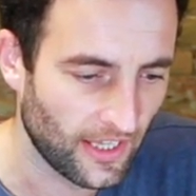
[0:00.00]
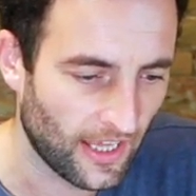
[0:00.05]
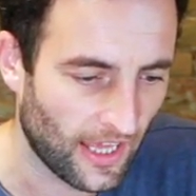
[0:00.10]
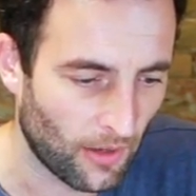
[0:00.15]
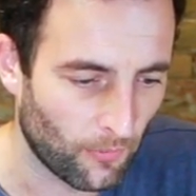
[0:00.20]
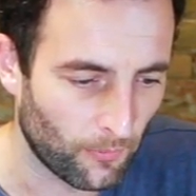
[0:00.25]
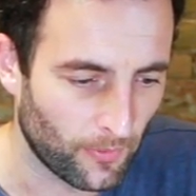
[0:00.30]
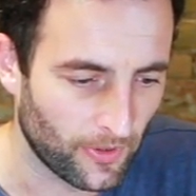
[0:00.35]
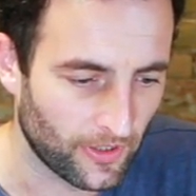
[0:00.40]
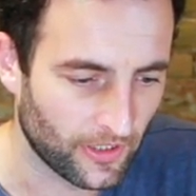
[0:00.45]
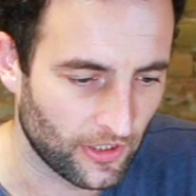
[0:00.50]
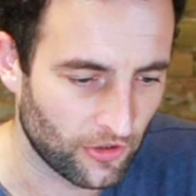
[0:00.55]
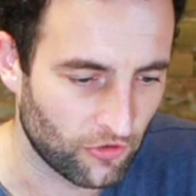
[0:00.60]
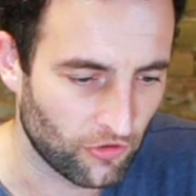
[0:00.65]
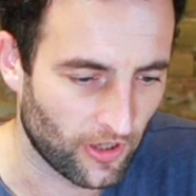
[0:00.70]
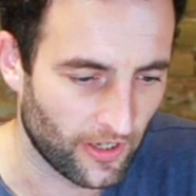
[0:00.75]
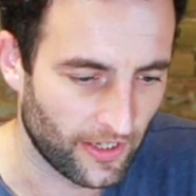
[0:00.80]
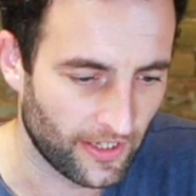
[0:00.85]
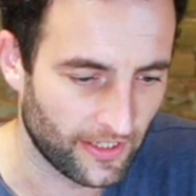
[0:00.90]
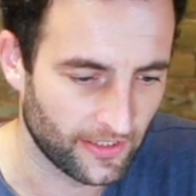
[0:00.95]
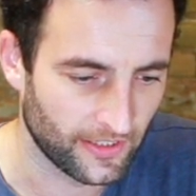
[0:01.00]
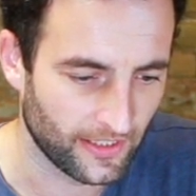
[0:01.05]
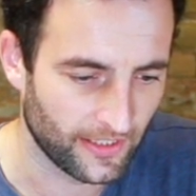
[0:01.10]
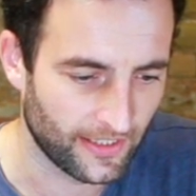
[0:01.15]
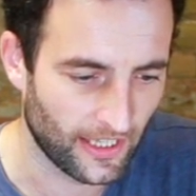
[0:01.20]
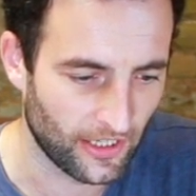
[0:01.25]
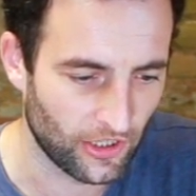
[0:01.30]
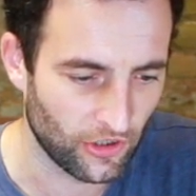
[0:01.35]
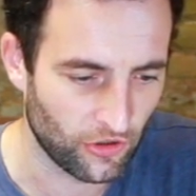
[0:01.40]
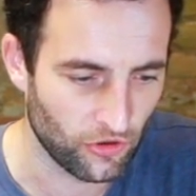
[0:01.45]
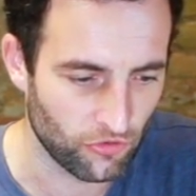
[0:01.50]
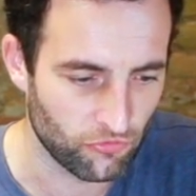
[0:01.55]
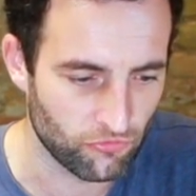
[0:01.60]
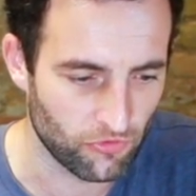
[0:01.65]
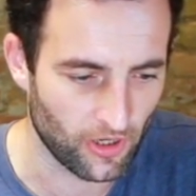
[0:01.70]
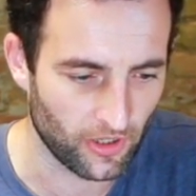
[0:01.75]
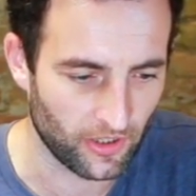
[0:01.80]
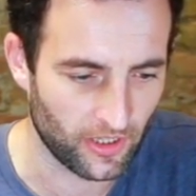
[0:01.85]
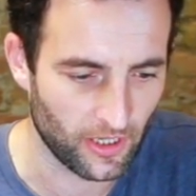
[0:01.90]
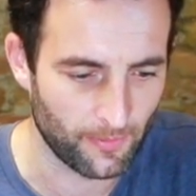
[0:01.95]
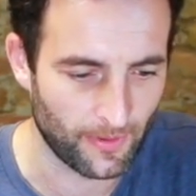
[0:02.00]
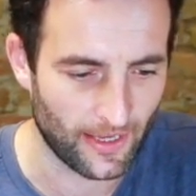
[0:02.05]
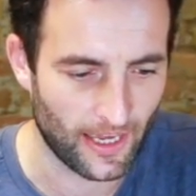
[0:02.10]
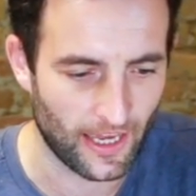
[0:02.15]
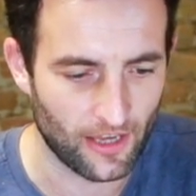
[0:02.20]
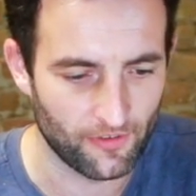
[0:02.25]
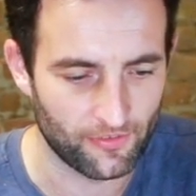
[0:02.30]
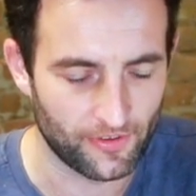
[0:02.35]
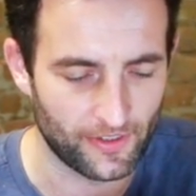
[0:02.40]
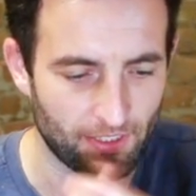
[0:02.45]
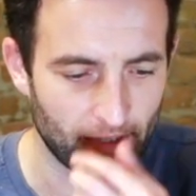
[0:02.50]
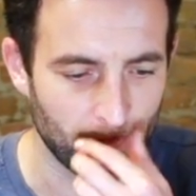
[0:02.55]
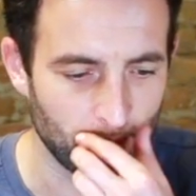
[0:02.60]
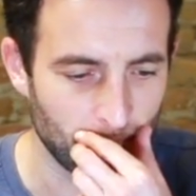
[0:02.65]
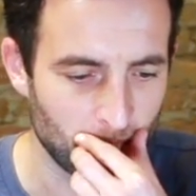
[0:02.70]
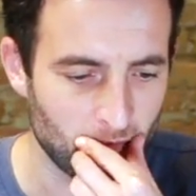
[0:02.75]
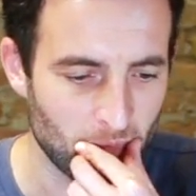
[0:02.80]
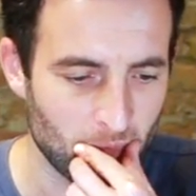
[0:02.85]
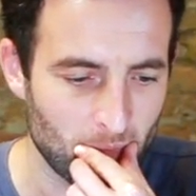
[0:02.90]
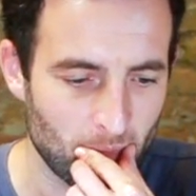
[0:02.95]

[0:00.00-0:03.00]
and we're going to try and get a good run coming out of here.